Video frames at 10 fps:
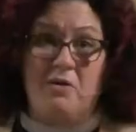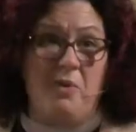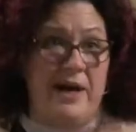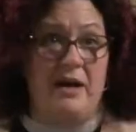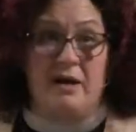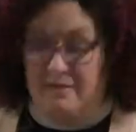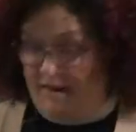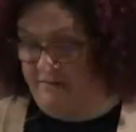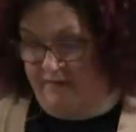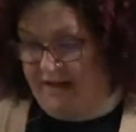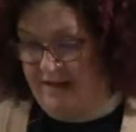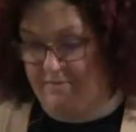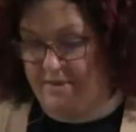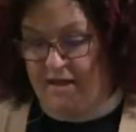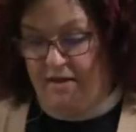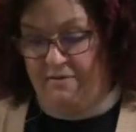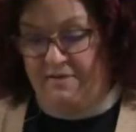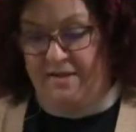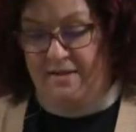where they find themselves.